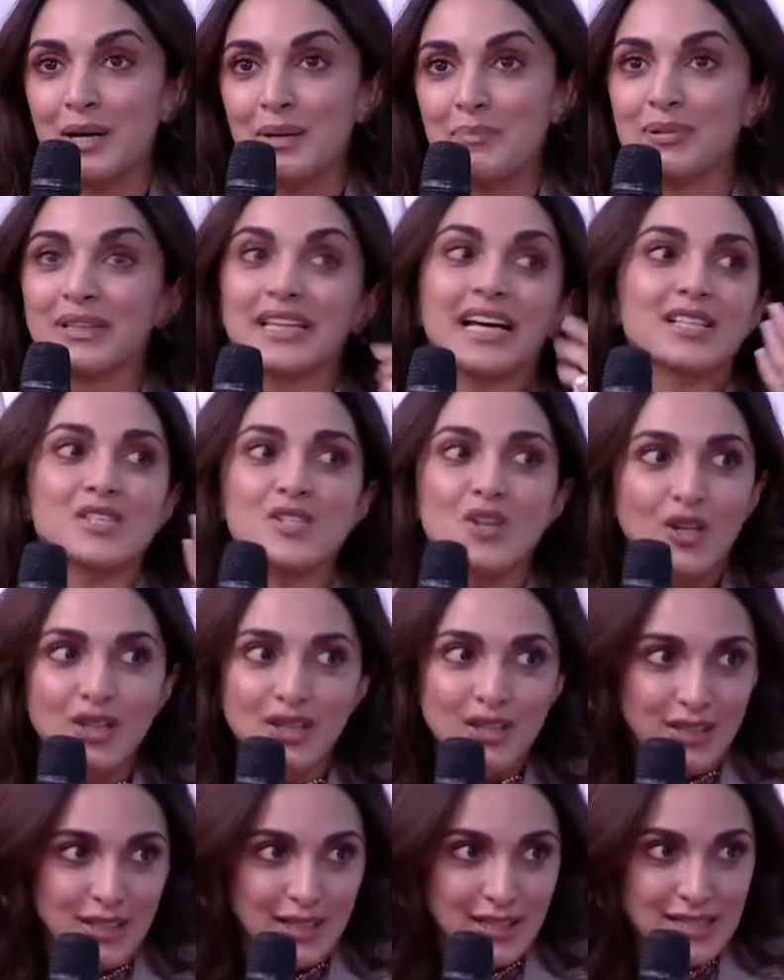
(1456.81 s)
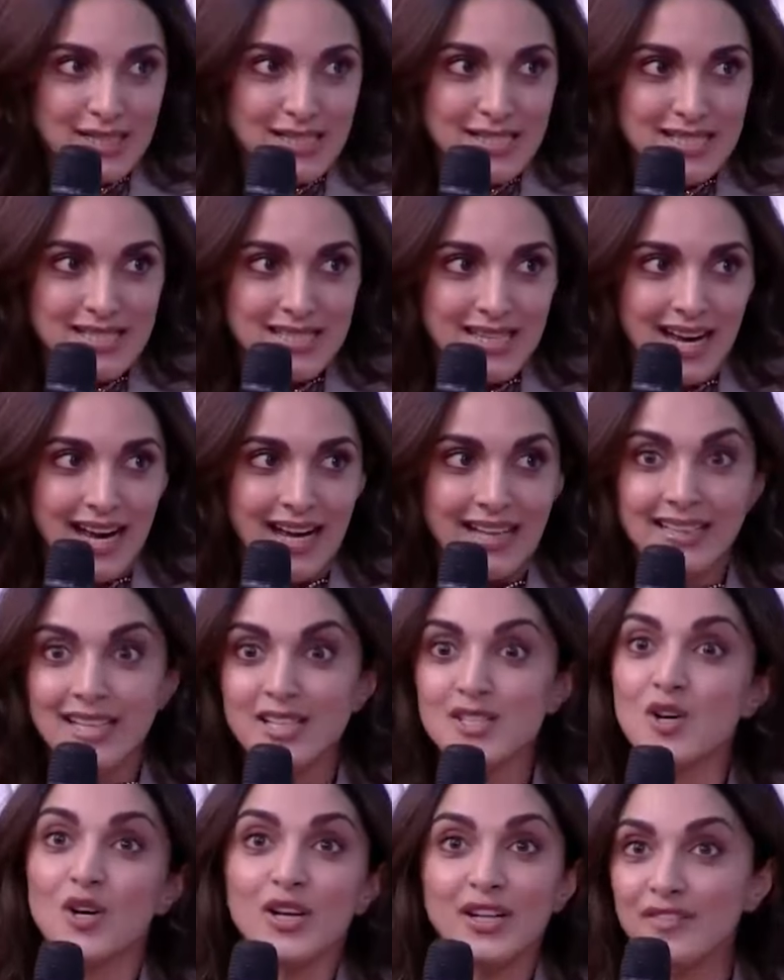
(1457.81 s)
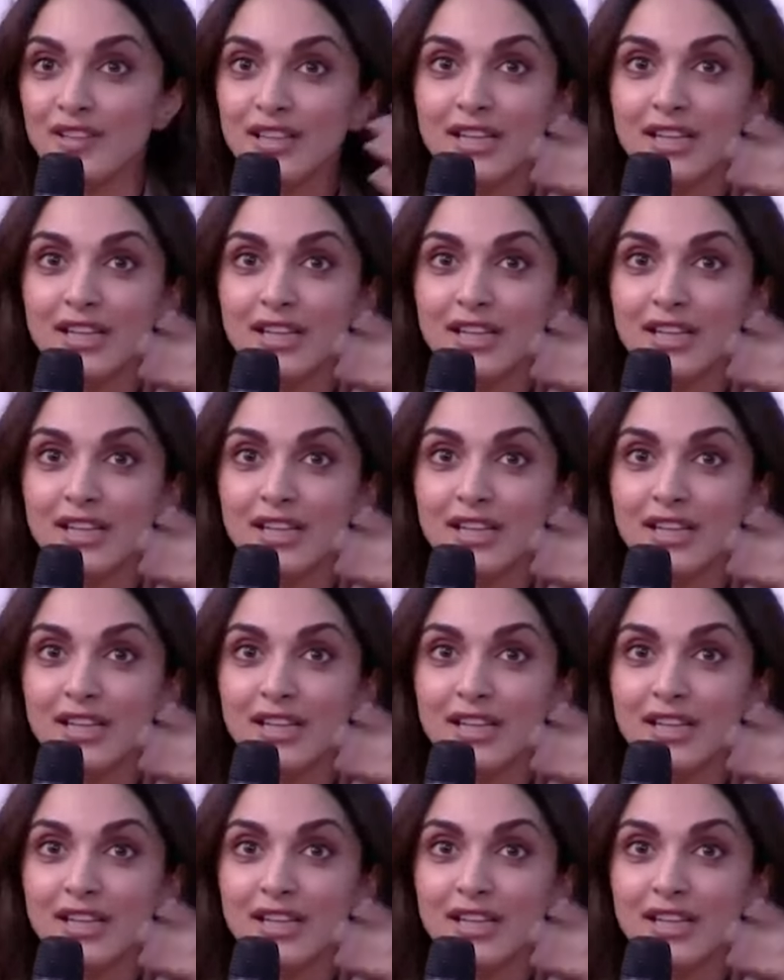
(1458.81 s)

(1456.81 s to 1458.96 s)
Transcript: But that's not the case. And that's not even